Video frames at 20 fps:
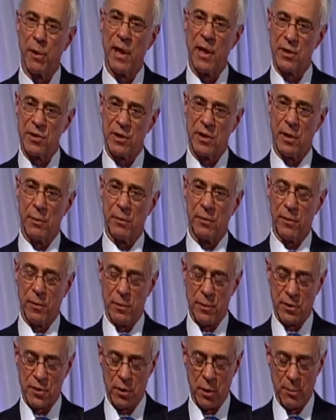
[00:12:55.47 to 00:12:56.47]
blessed that
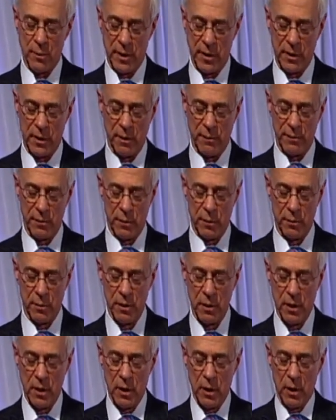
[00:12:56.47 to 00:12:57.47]
there are so many of
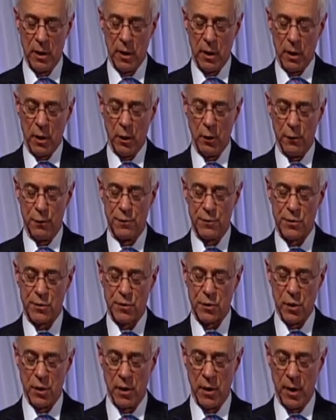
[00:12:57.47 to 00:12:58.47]
you who've
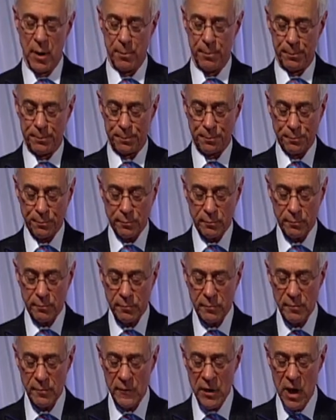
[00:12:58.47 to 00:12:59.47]
stood up.
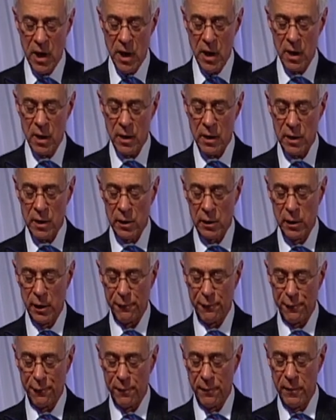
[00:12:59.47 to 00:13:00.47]

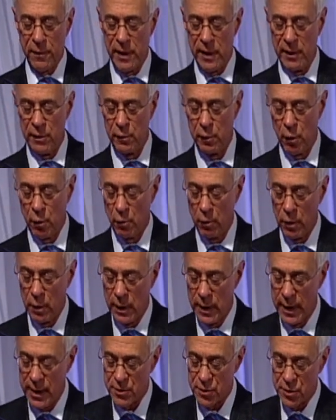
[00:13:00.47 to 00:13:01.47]
Cliff and
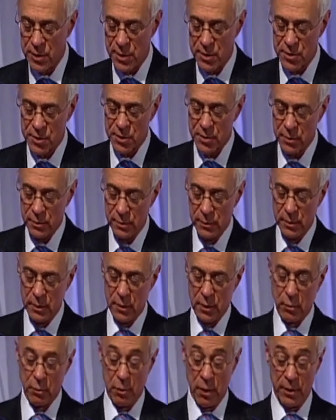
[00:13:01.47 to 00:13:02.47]
Laurel Asness,
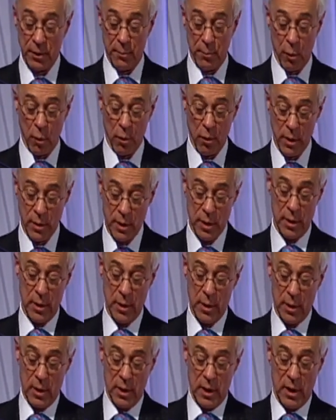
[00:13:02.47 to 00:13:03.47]
who are on the board.